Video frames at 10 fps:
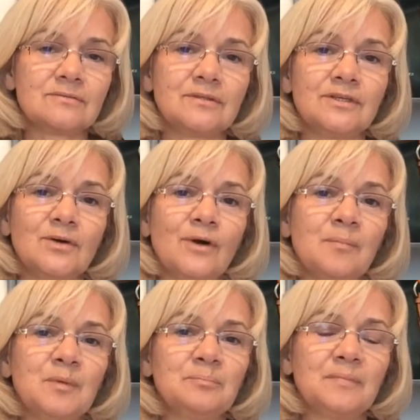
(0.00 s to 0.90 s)
You know,
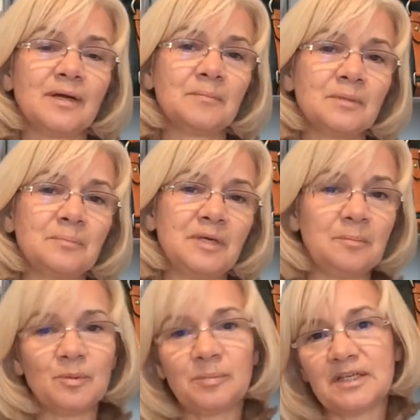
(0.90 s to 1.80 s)
I'm a, I'm a
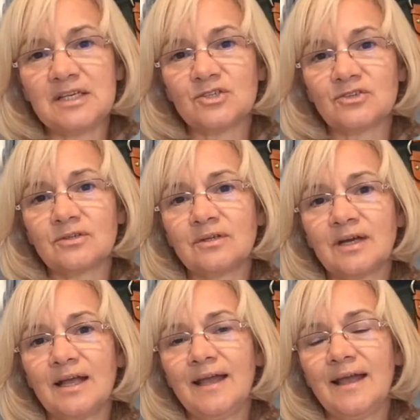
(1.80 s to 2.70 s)
people pleaser
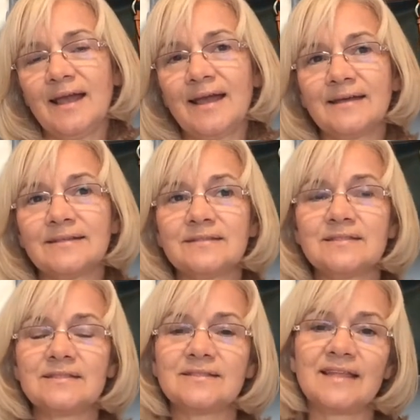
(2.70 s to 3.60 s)

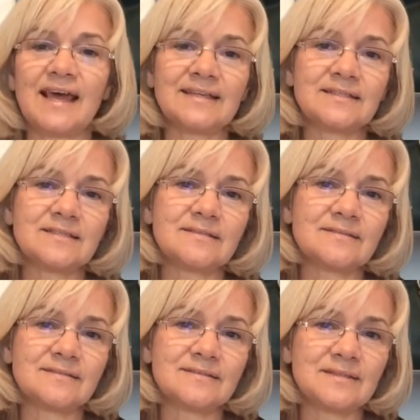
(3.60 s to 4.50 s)
and
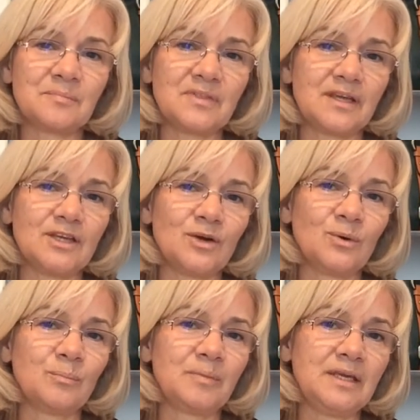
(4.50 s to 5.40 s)
that's something, you
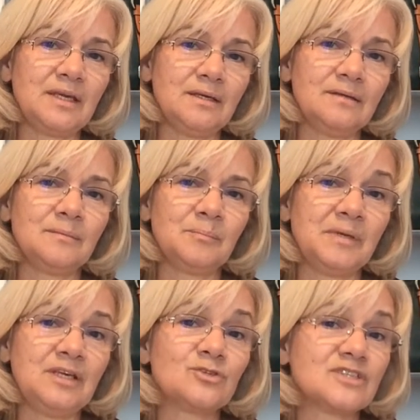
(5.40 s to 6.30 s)
know, be, be
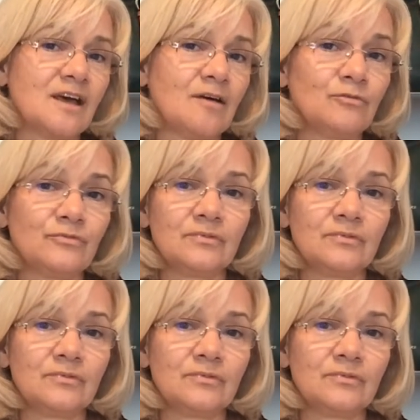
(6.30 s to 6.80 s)
yourself,